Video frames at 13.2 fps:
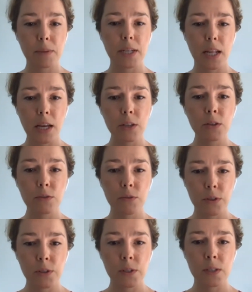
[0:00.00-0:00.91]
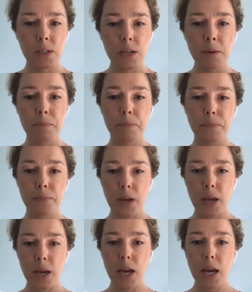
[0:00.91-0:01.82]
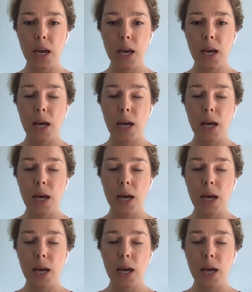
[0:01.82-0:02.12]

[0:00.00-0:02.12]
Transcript: Mandela University. Yep.